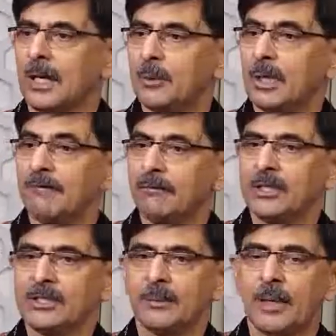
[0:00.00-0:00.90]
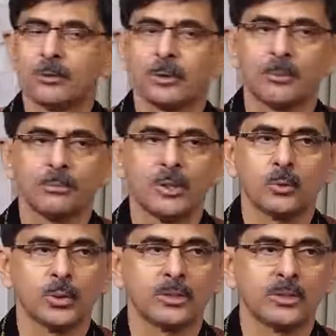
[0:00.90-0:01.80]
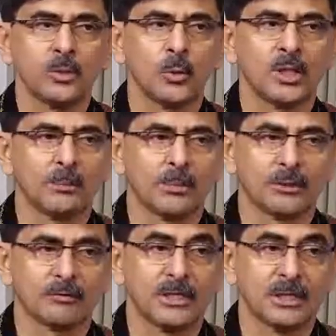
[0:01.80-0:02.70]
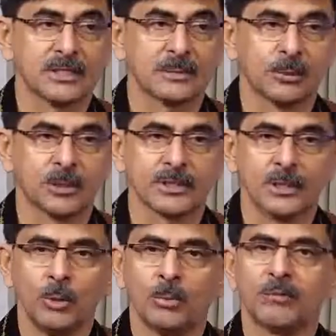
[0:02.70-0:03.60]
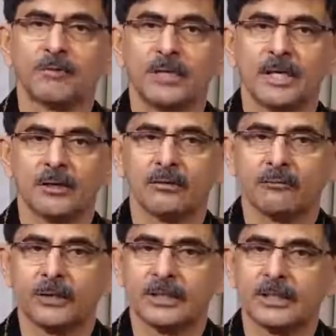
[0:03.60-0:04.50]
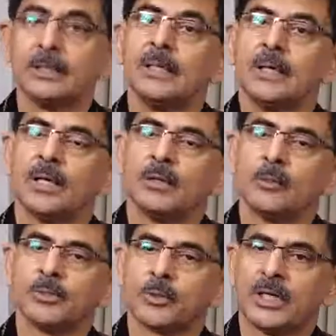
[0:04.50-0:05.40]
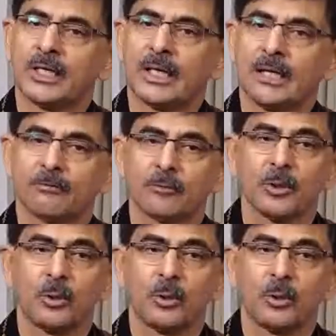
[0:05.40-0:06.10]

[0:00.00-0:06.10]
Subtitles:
I mean, every team had to compete with an equal number of girls and boys, but we've taken it further, and we try and have